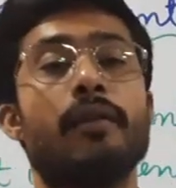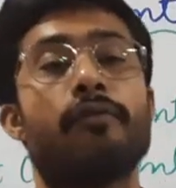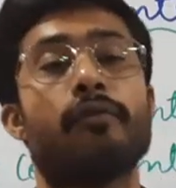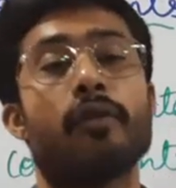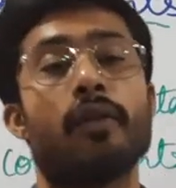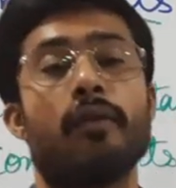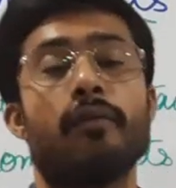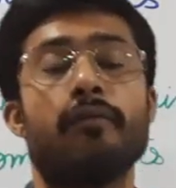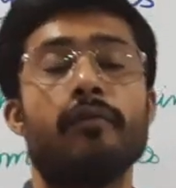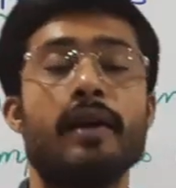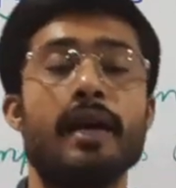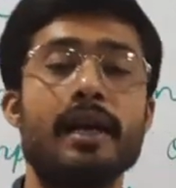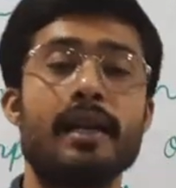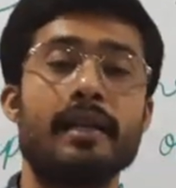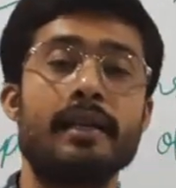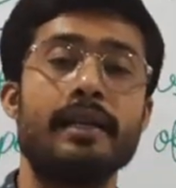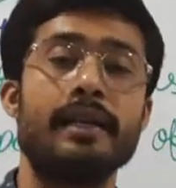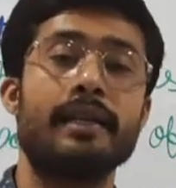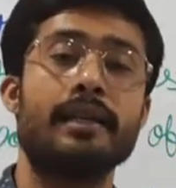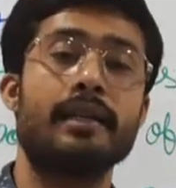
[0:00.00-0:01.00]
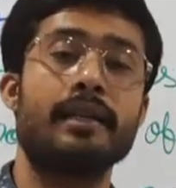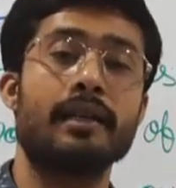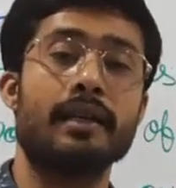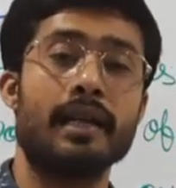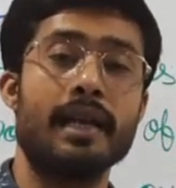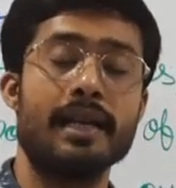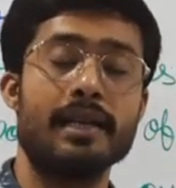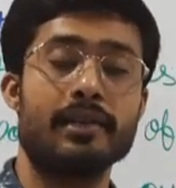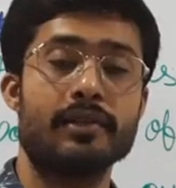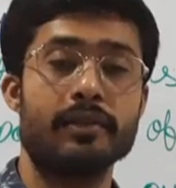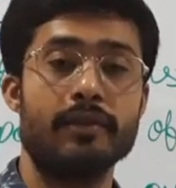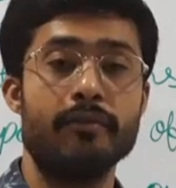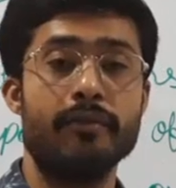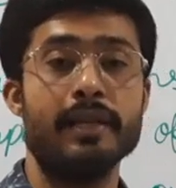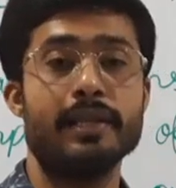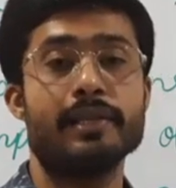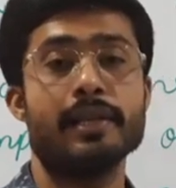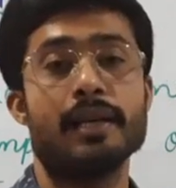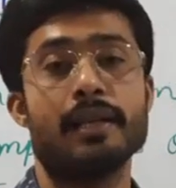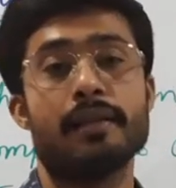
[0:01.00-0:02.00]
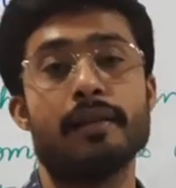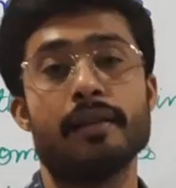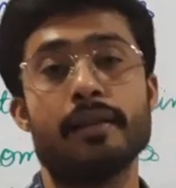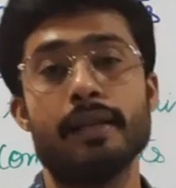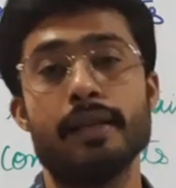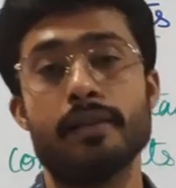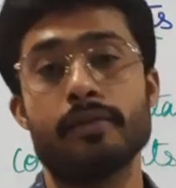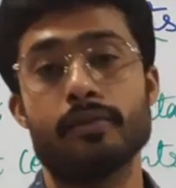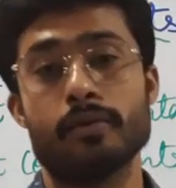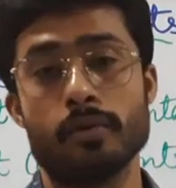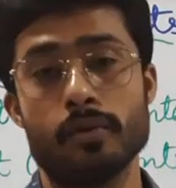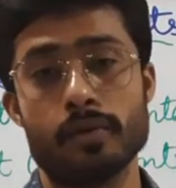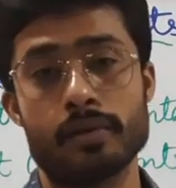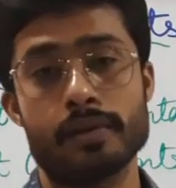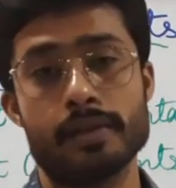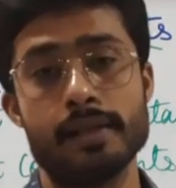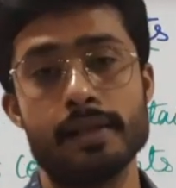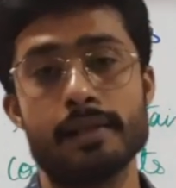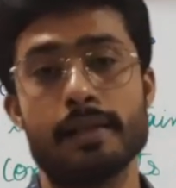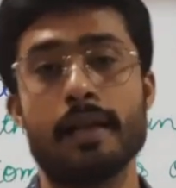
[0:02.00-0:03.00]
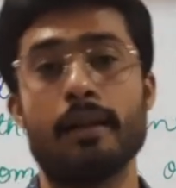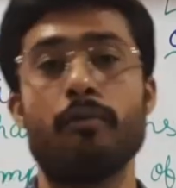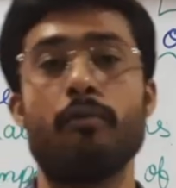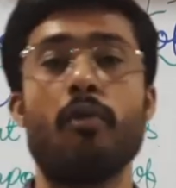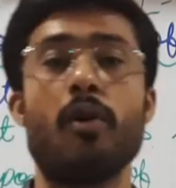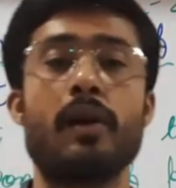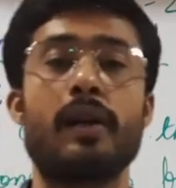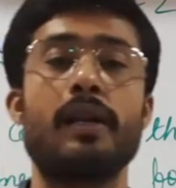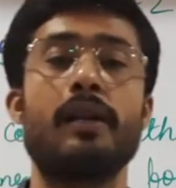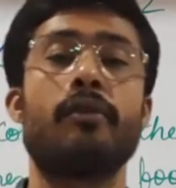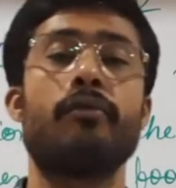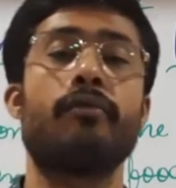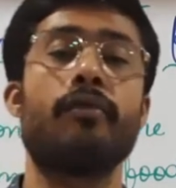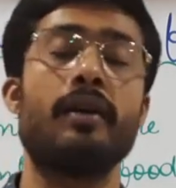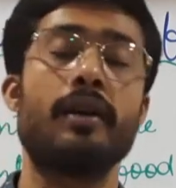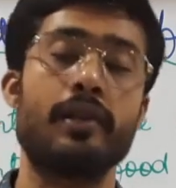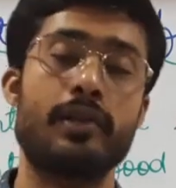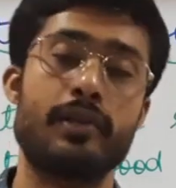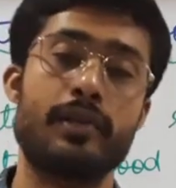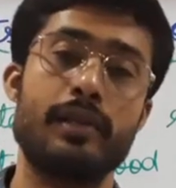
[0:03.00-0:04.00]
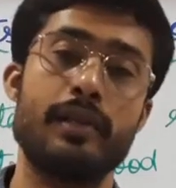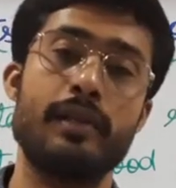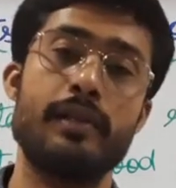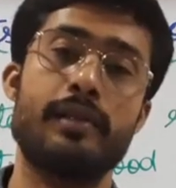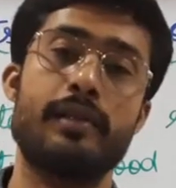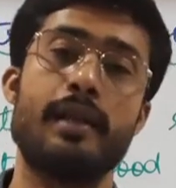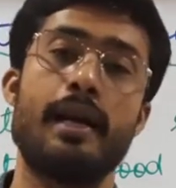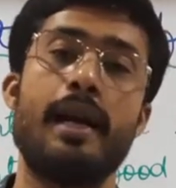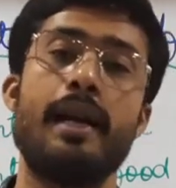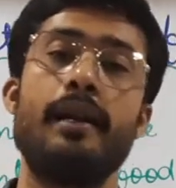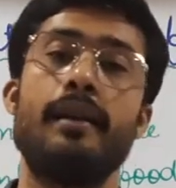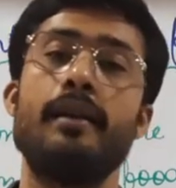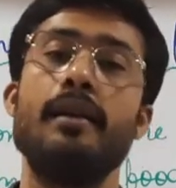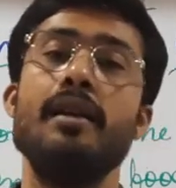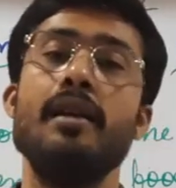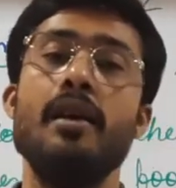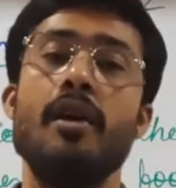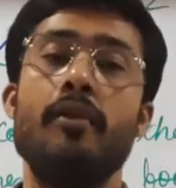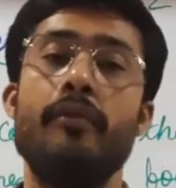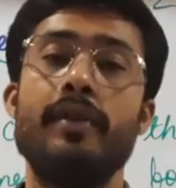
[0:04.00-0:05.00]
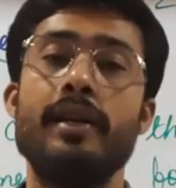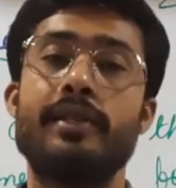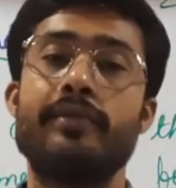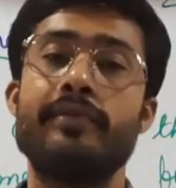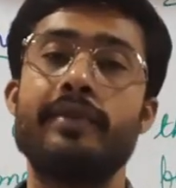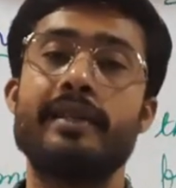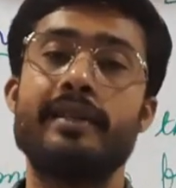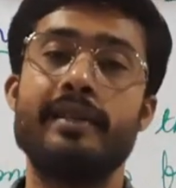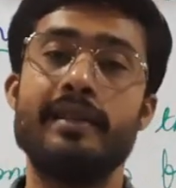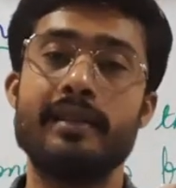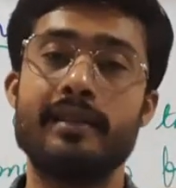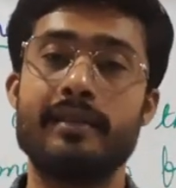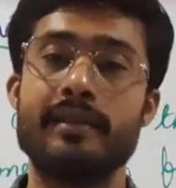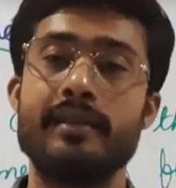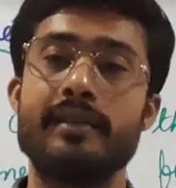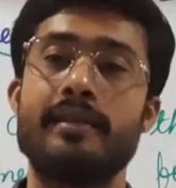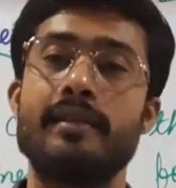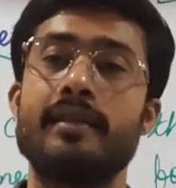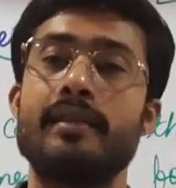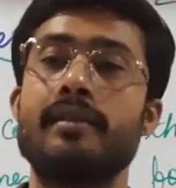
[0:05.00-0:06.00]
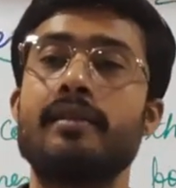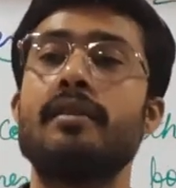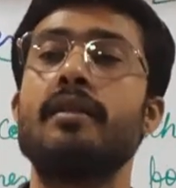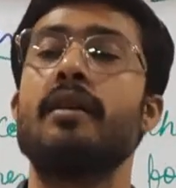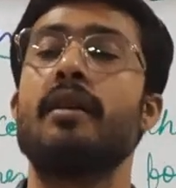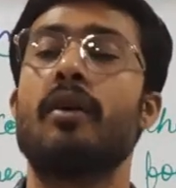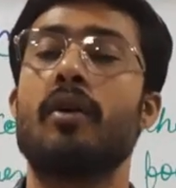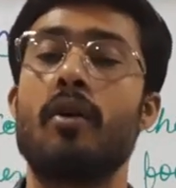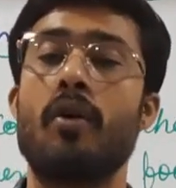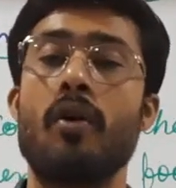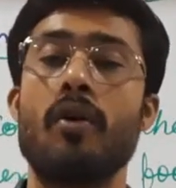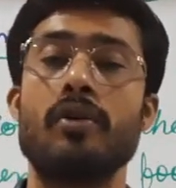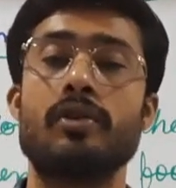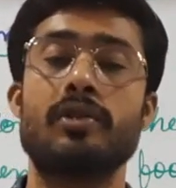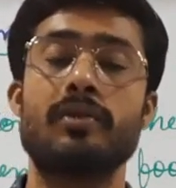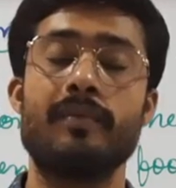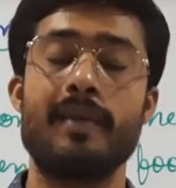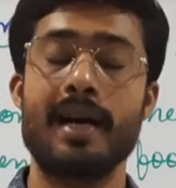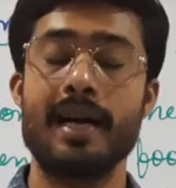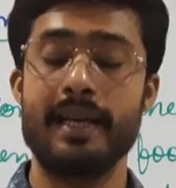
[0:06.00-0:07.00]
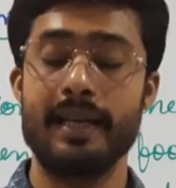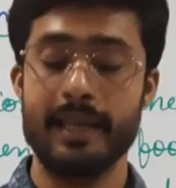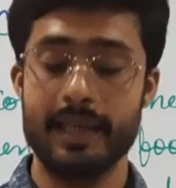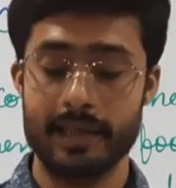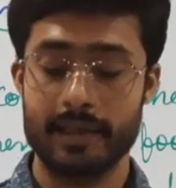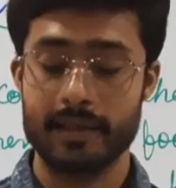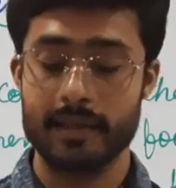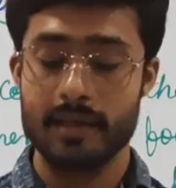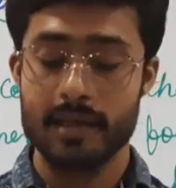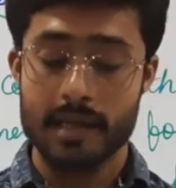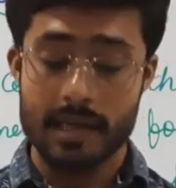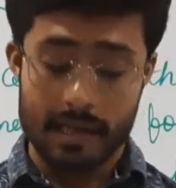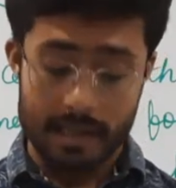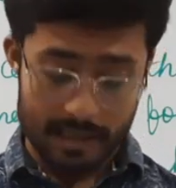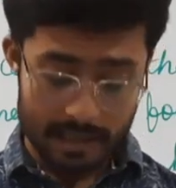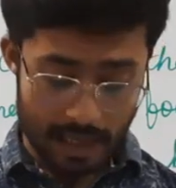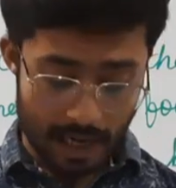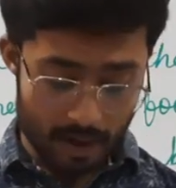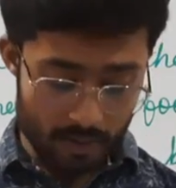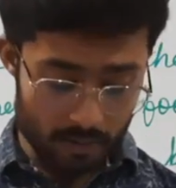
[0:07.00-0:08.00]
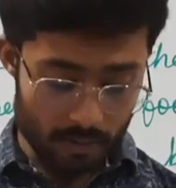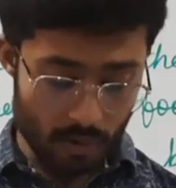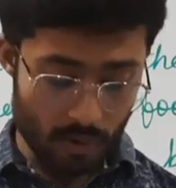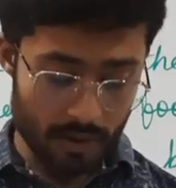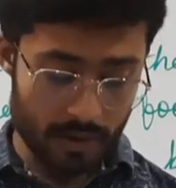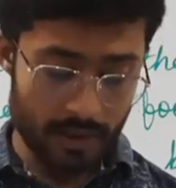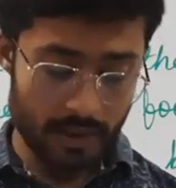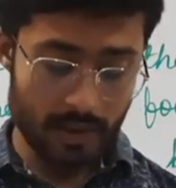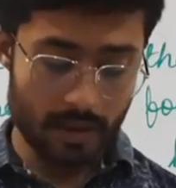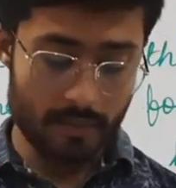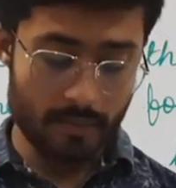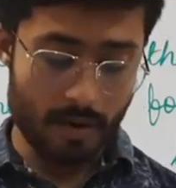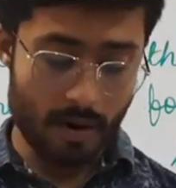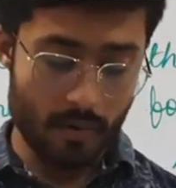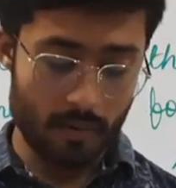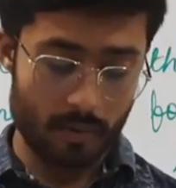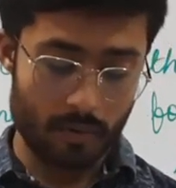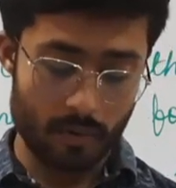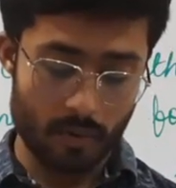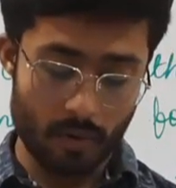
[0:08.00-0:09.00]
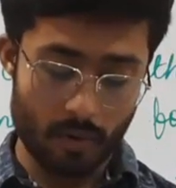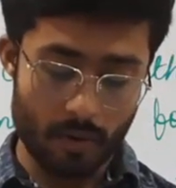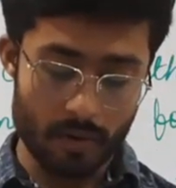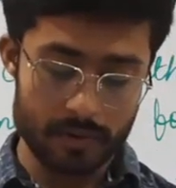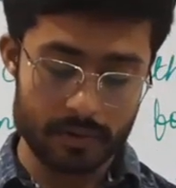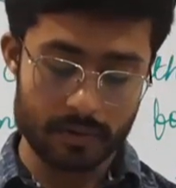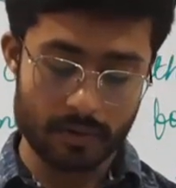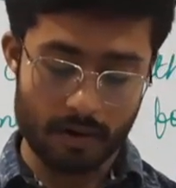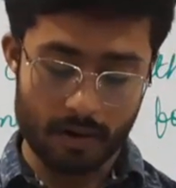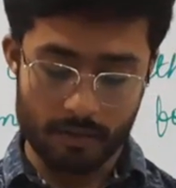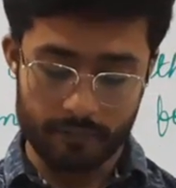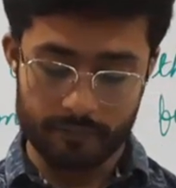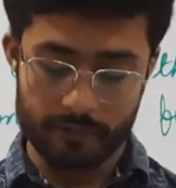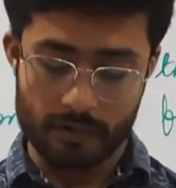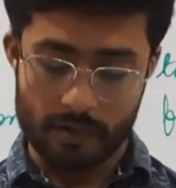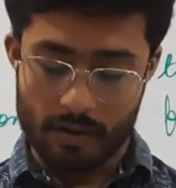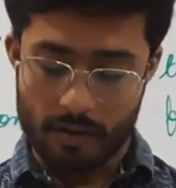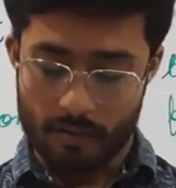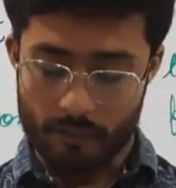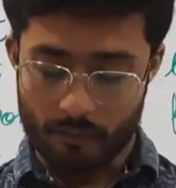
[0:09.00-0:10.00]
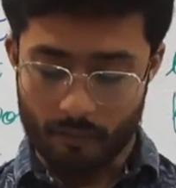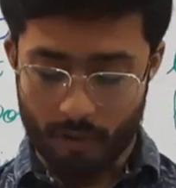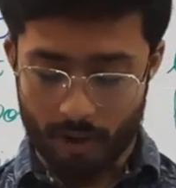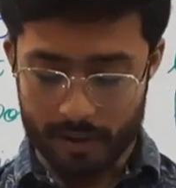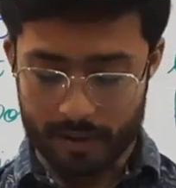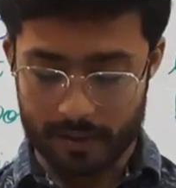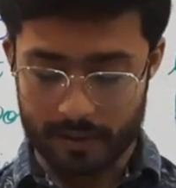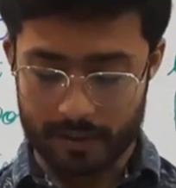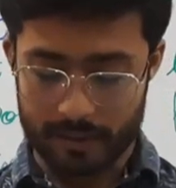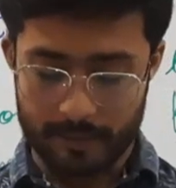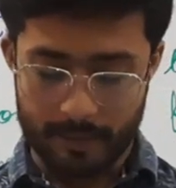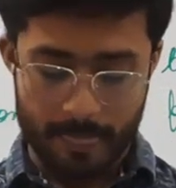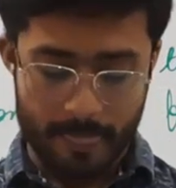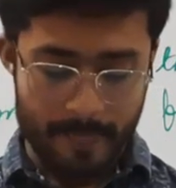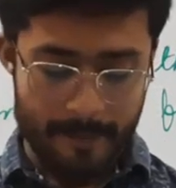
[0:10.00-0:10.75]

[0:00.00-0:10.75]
from where it gets, which are the rich sources and what it functions and which disease is caused by it. Now talking about loss of water.